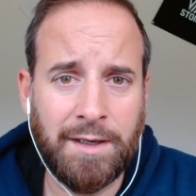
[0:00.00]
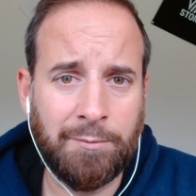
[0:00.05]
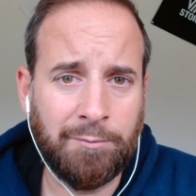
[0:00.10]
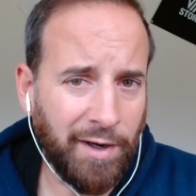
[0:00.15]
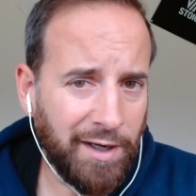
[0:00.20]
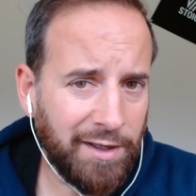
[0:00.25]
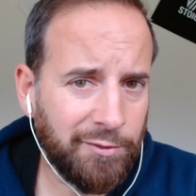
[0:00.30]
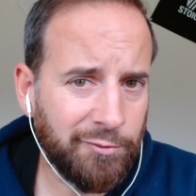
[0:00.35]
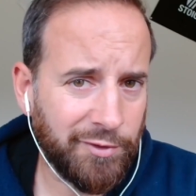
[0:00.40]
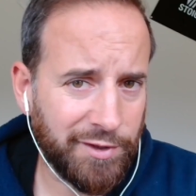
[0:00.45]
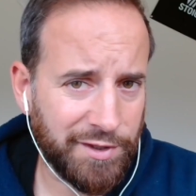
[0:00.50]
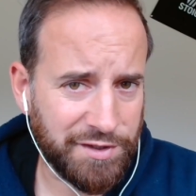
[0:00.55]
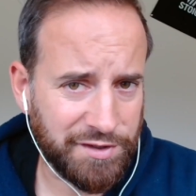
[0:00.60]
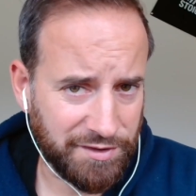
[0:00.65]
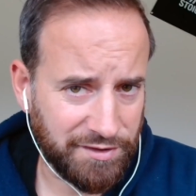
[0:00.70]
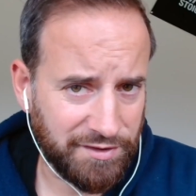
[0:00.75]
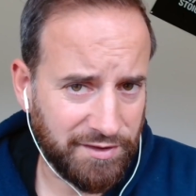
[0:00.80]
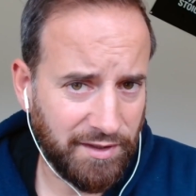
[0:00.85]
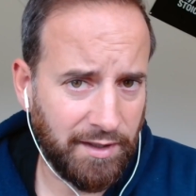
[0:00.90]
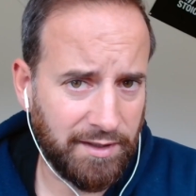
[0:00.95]

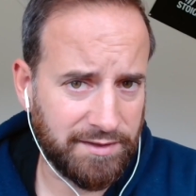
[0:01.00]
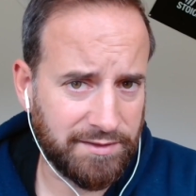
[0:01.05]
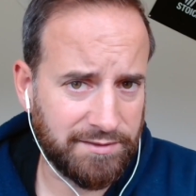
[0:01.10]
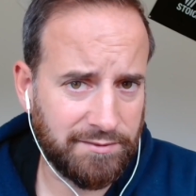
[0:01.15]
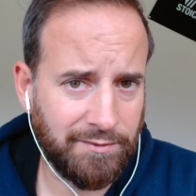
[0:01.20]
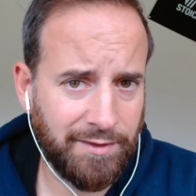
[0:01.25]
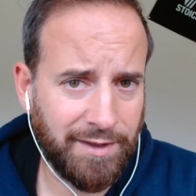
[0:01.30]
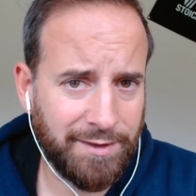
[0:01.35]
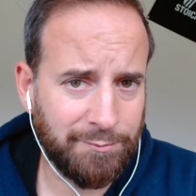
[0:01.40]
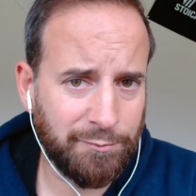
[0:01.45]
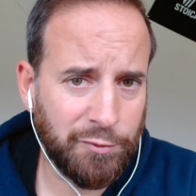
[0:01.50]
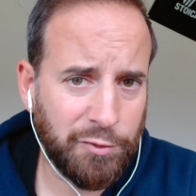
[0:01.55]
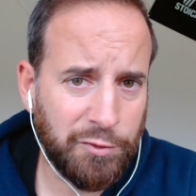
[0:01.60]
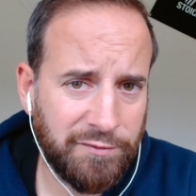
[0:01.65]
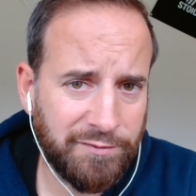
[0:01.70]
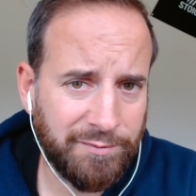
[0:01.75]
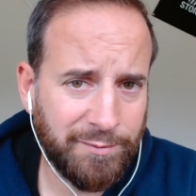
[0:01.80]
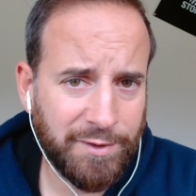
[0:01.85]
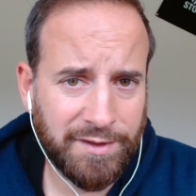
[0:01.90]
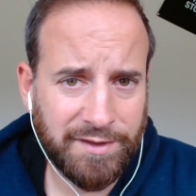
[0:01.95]
Migration does, right?
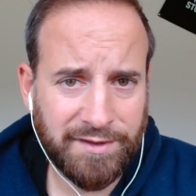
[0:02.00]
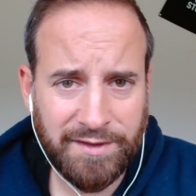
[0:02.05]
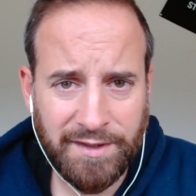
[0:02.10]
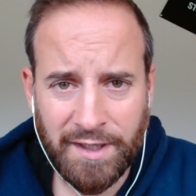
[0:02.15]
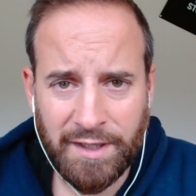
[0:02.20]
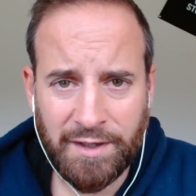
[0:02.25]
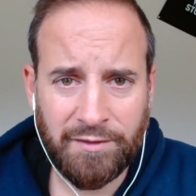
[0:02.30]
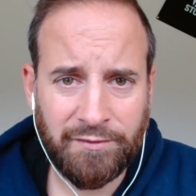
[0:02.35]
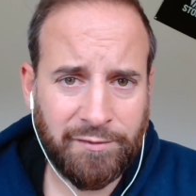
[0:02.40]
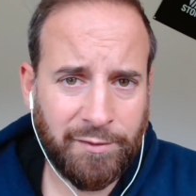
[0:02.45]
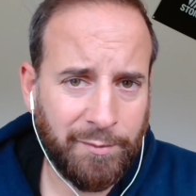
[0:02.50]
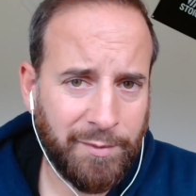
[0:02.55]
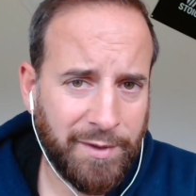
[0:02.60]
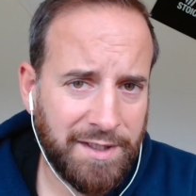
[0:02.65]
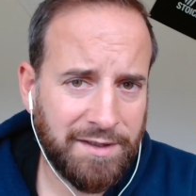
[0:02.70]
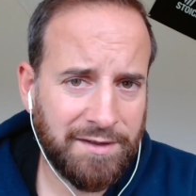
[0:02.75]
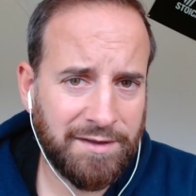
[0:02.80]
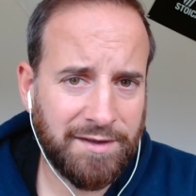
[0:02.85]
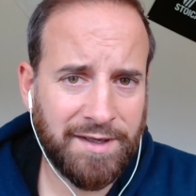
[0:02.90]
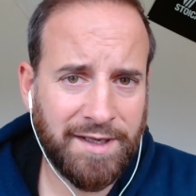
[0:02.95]
Movement from
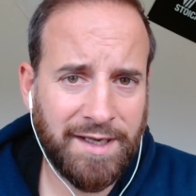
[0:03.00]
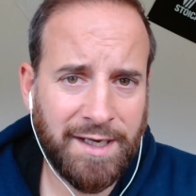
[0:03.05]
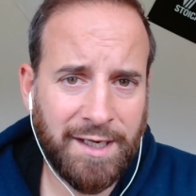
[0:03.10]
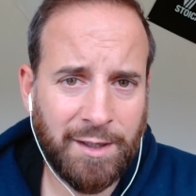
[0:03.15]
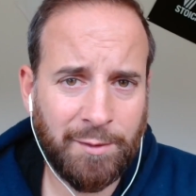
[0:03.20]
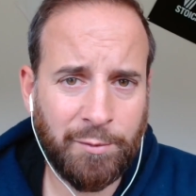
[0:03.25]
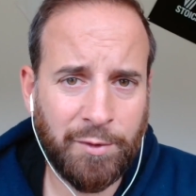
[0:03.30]
here to there.